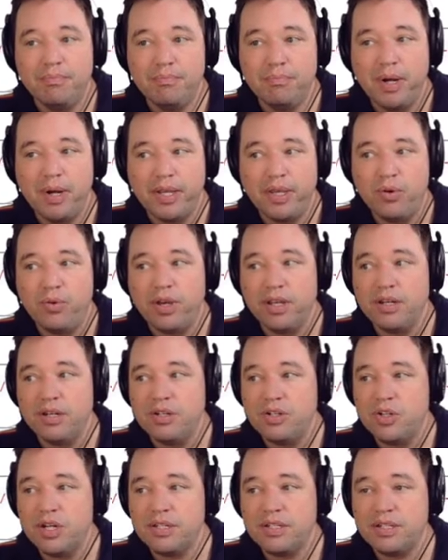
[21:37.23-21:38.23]
but you
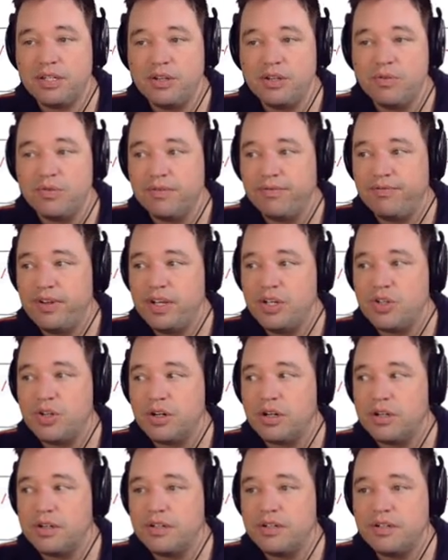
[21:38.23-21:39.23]
can just use a
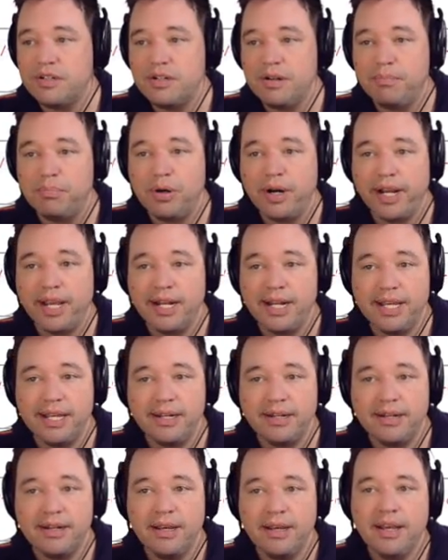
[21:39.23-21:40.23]
feature to bring it
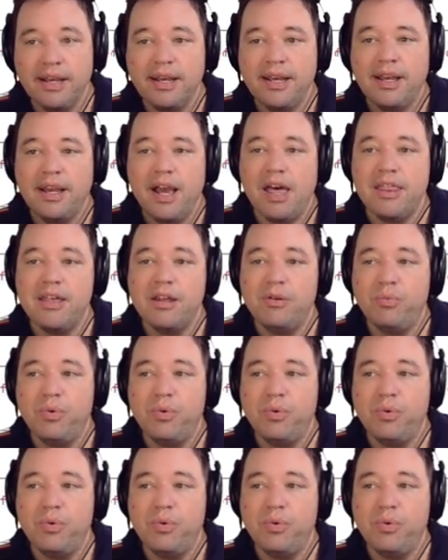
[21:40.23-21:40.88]
in. And then